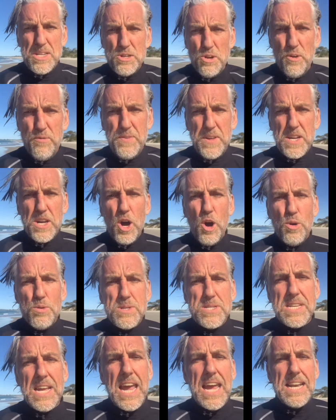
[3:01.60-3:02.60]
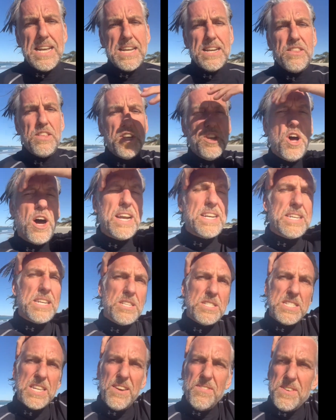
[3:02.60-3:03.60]
off the gold standard in the
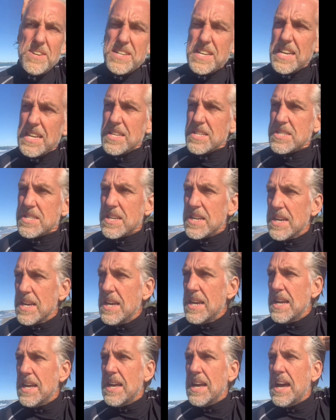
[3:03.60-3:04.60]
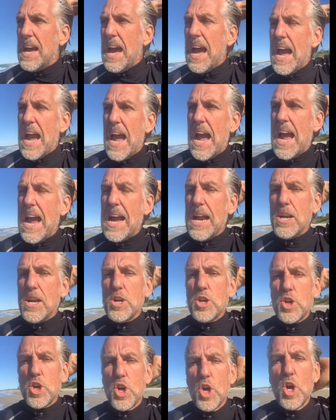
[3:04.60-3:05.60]
1970s and
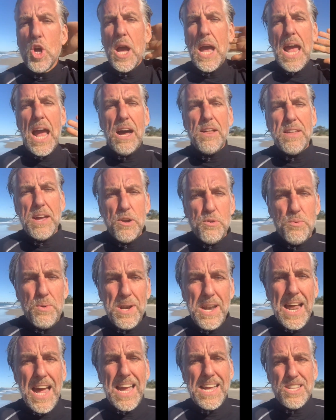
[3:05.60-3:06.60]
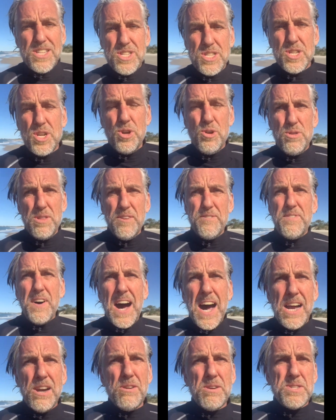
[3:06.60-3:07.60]
how that relates to the
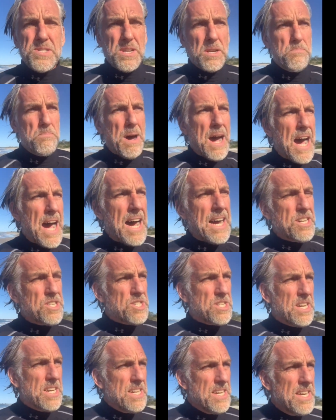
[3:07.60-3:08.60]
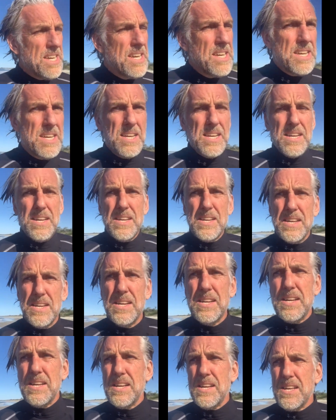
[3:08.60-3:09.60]
virus in March and
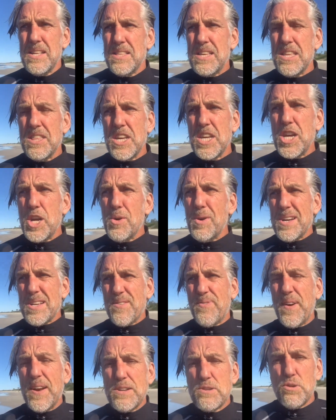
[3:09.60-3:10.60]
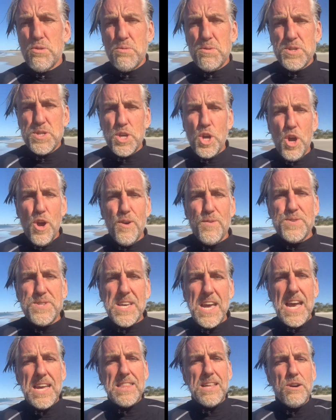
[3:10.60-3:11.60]
then the US Federal Reserve
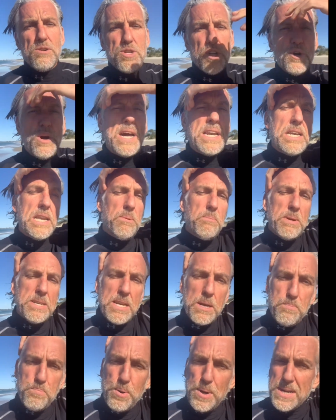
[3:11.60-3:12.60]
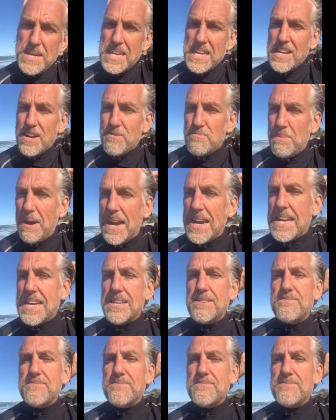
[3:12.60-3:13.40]
saying they'll do unlimited printing of money.